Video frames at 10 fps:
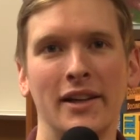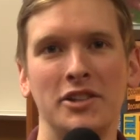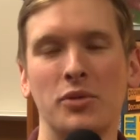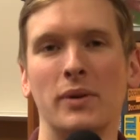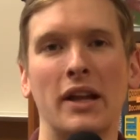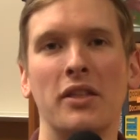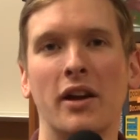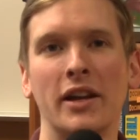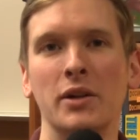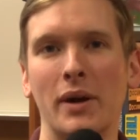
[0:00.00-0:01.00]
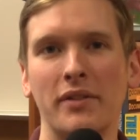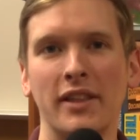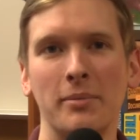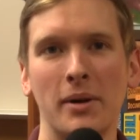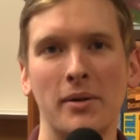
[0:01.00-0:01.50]
Just when I thought I knew
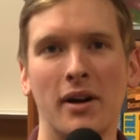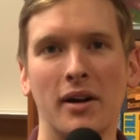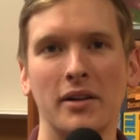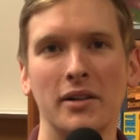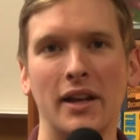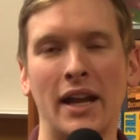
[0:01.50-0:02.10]
everything about Concord,